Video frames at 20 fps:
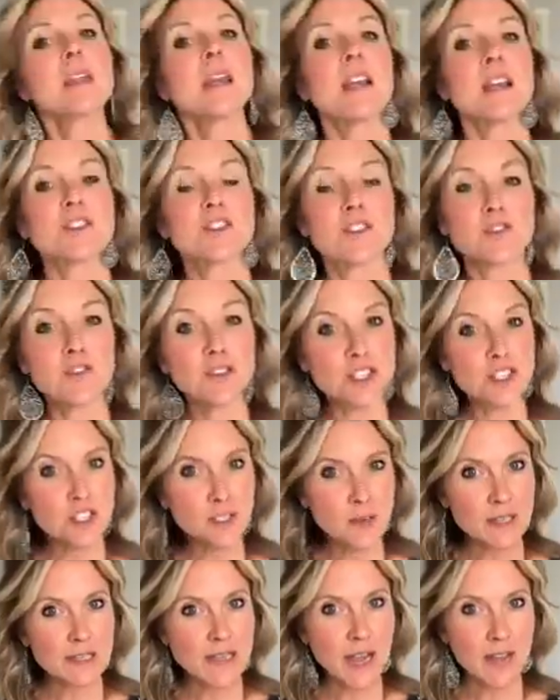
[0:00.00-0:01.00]
as soon as
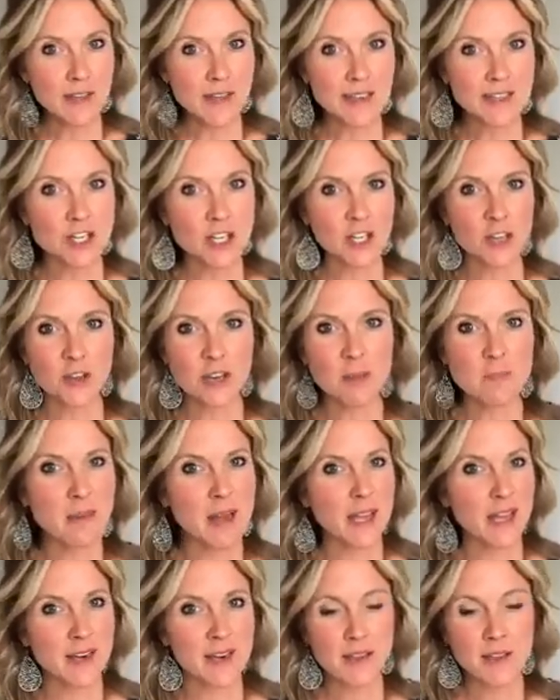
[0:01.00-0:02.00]
you allow that to creep
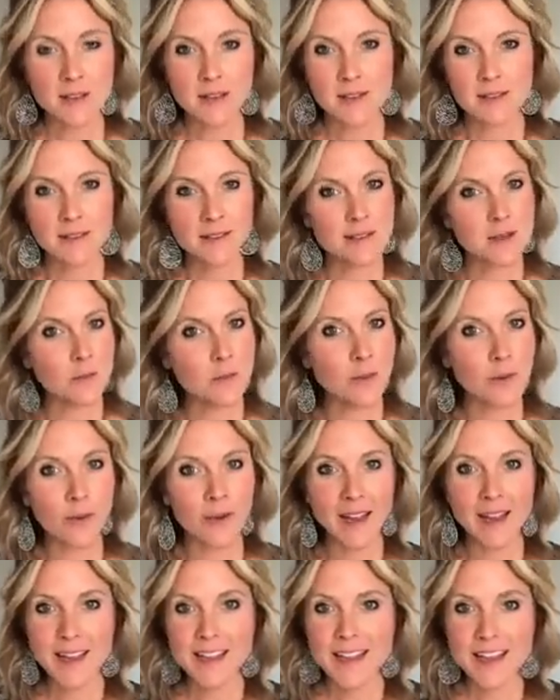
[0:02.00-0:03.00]
in, oh
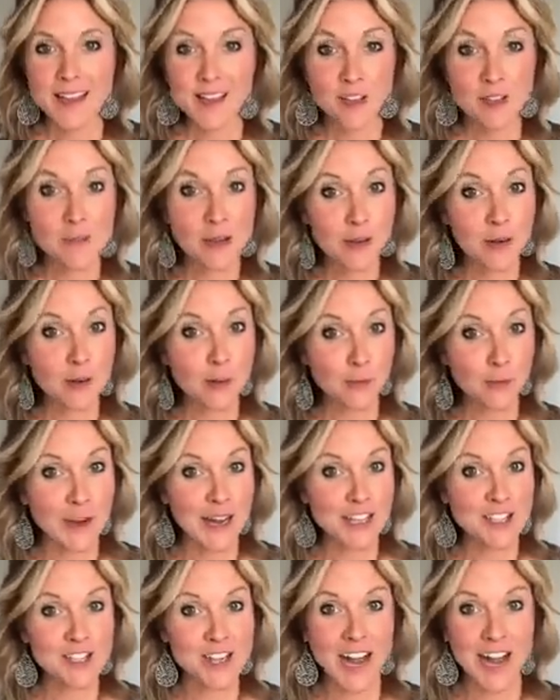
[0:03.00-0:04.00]
boy, you better
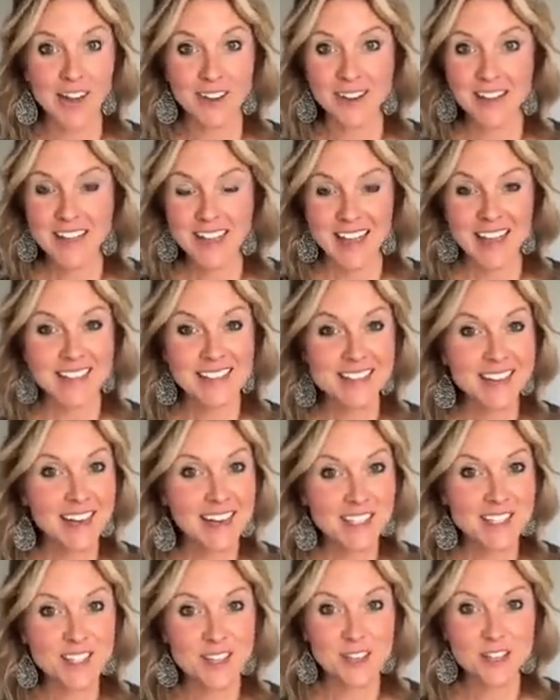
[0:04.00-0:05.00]
watch out. It's going
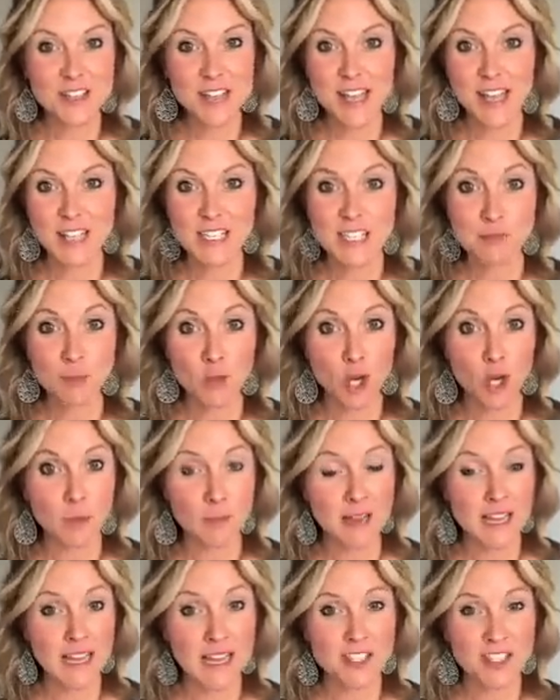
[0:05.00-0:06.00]
to start to explode,
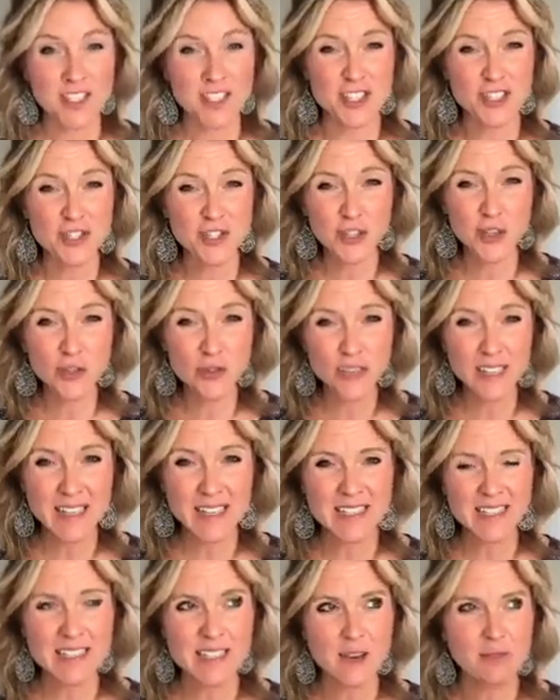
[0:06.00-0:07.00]
because as soon
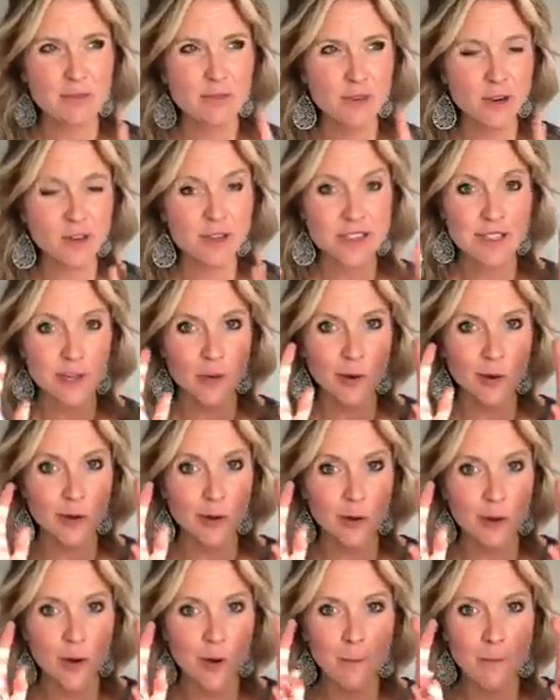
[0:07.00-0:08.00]
as the first quote
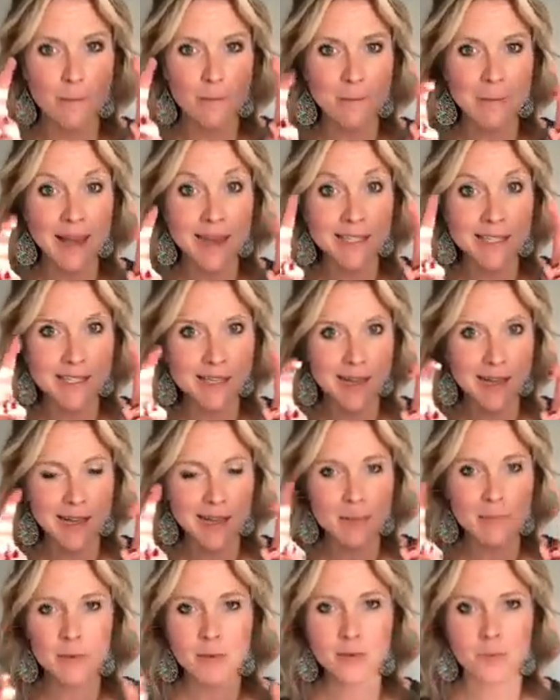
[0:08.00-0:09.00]
unquote mess
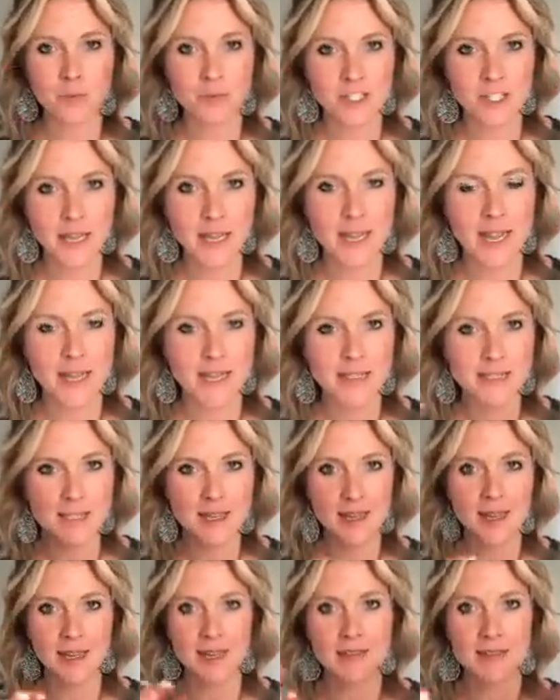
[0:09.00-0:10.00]
up, which I hate
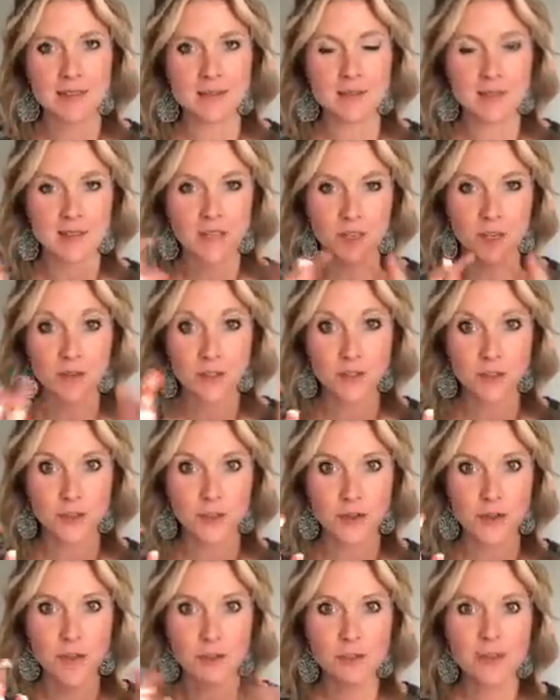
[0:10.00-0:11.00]
saying,
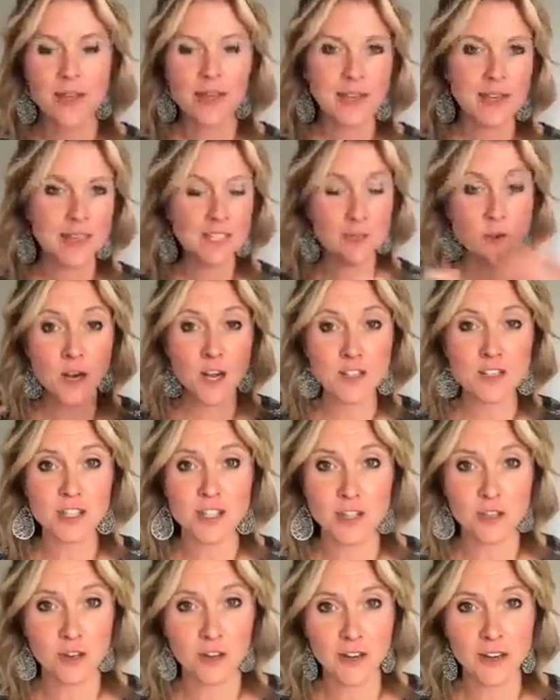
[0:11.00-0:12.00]
screw up, because we're all just
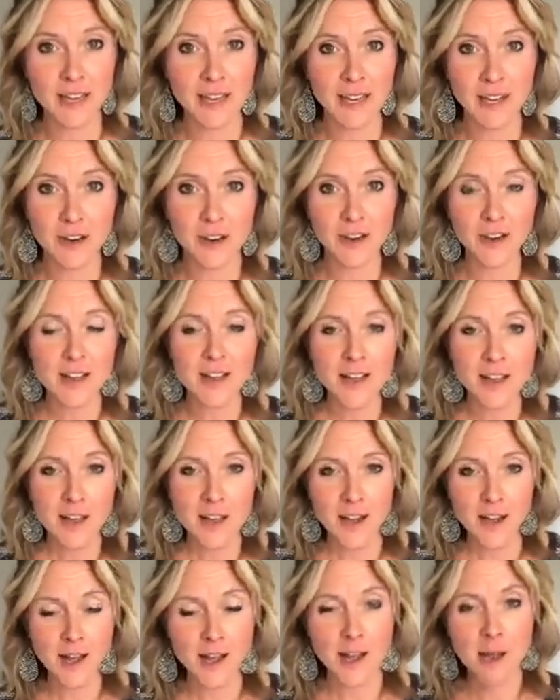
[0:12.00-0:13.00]
learning here.
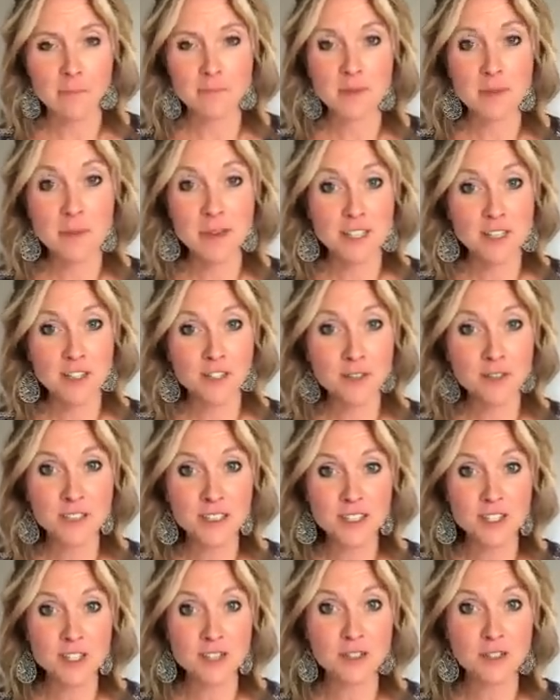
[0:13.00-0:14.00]
But as soon
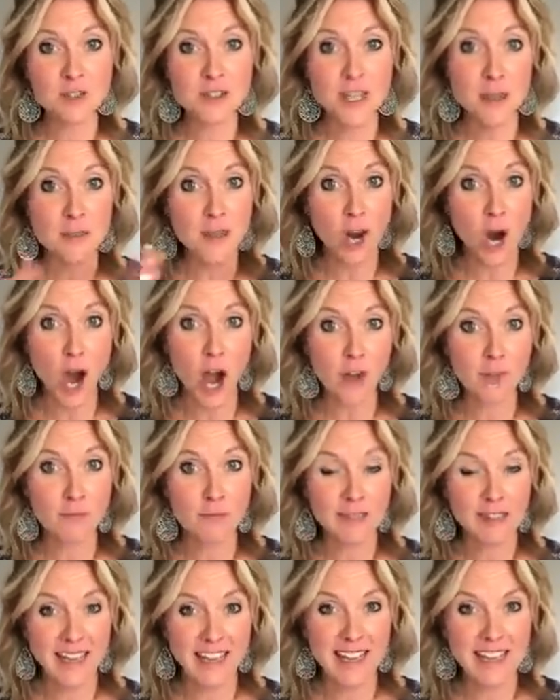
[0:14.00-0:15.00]
as you do something off
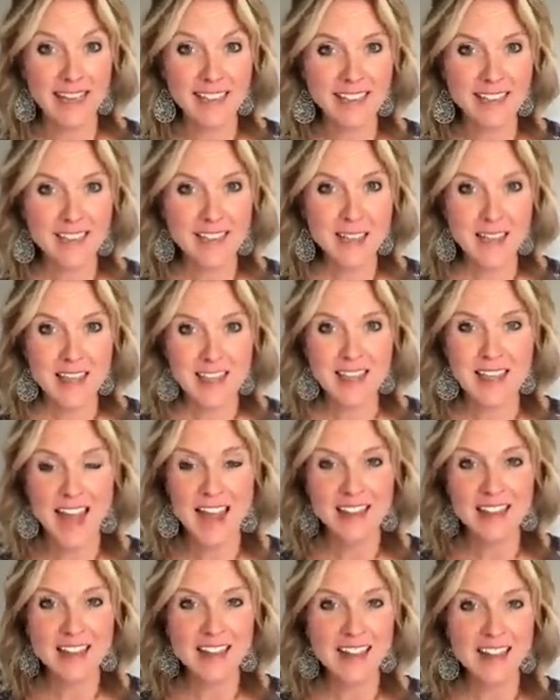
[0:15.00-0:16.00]
plan, that